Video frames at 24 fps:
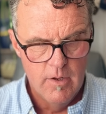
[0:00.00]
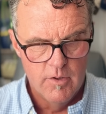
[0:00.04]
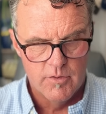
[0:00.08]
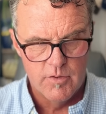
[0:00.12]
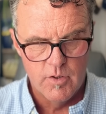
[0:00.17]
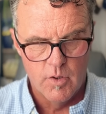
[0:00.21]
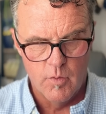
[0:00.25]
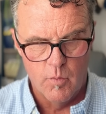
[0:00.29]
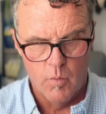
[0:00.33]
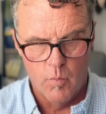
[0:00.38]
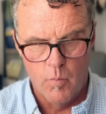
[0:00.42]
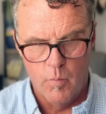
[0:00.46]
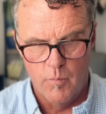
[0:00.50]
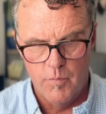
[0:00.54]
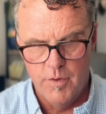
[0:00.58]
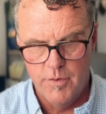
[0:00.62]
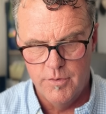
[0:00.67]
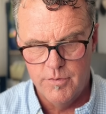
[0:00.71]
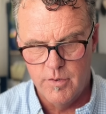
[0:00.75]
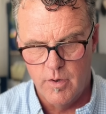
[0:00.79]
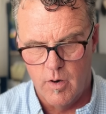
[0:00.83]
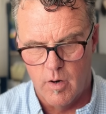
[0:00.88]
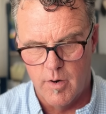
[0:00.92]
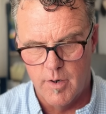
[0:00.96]
So
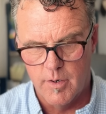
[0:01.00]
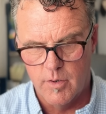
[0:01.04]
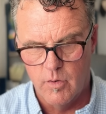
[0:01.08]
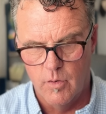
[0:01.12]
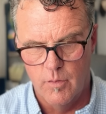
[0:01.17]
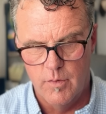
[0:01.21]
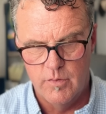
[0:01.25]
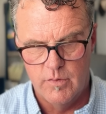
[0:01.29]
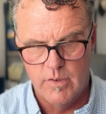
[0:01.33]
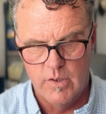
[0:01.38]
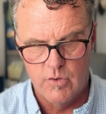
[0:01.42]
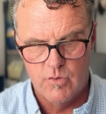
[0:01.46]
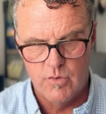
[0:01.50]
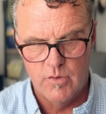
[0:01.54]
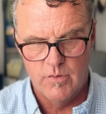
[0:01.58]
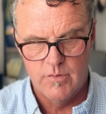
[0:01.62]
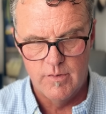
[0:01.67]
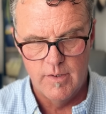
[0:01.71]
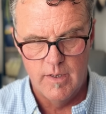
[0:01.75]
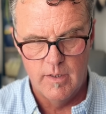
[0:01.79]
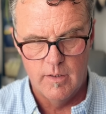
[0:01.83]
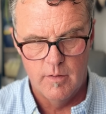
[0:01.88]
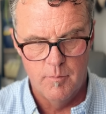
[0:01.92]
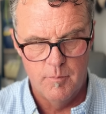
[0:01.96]
this article is
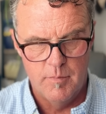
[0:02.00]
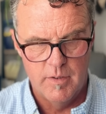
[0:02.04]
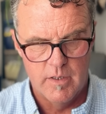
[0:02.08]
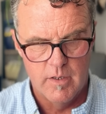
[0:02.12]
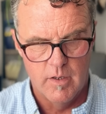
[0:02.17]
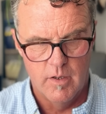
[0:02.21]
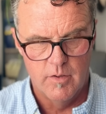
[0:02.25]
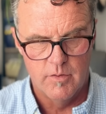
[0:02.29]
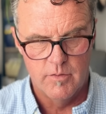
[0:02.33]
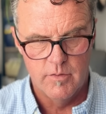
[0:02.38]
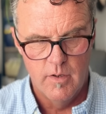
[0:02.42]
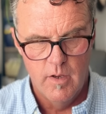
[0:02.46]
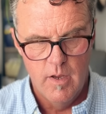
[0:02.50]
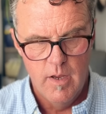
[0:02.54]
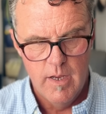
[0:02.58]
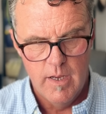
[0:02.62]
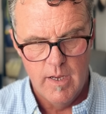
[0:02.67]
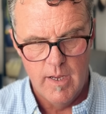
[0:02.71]
interesting because